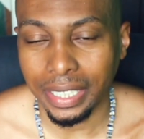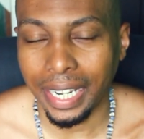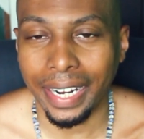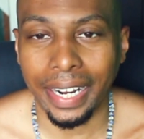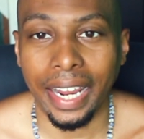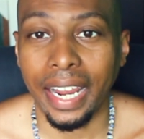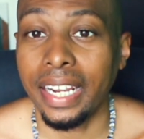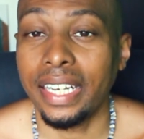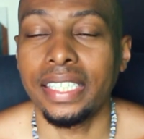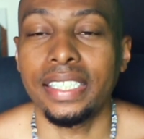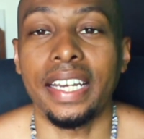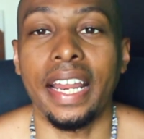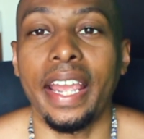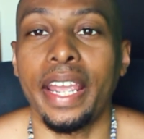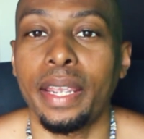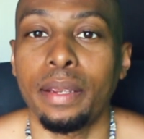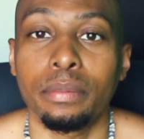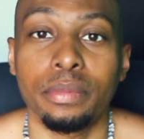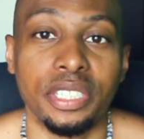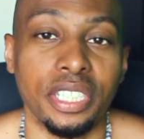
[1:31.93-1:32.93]
I can't
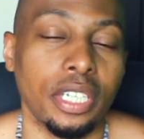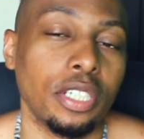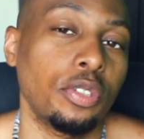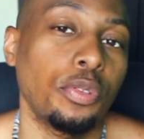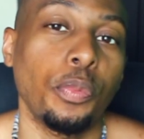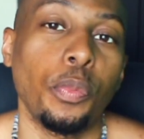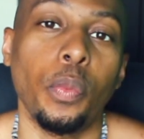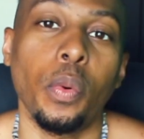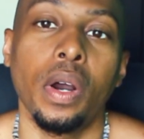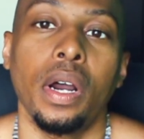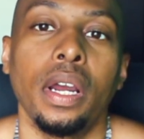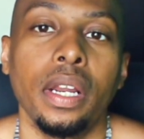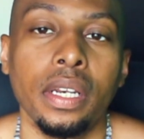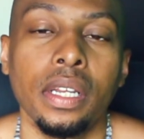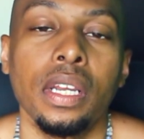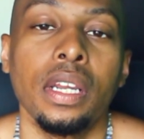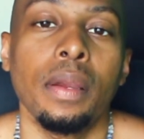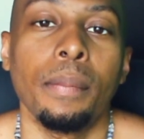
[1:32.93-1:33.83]
name just one,